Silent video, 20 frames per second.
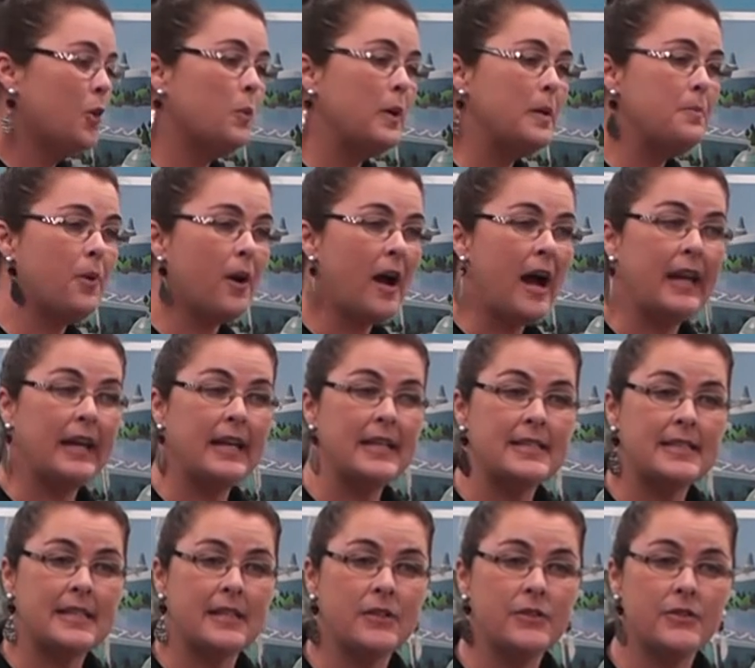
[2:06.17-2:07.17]
We pride
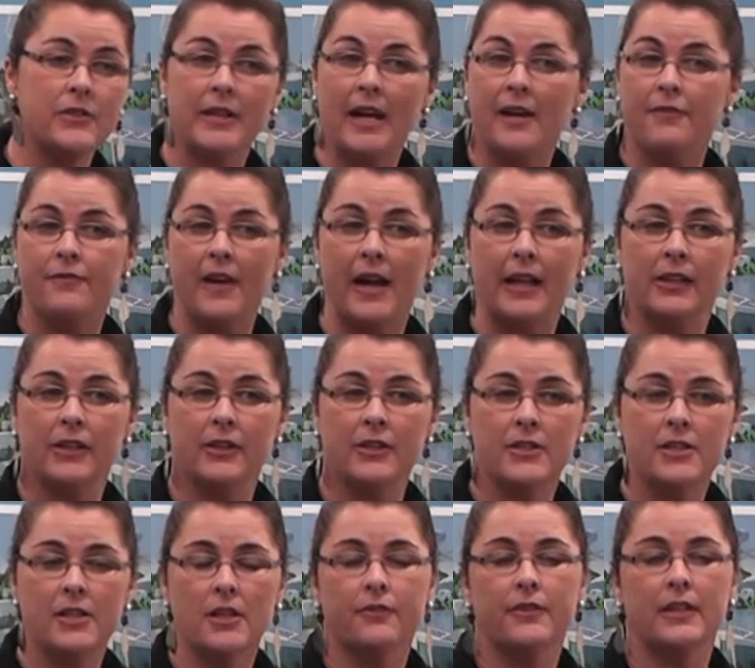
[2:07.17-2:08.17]
ourselves on our
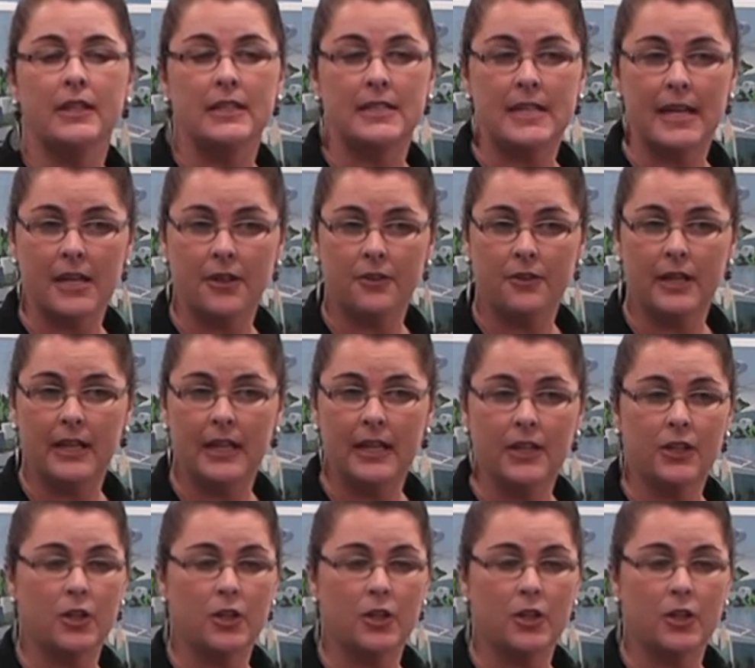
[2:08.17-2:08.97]
values of integrity,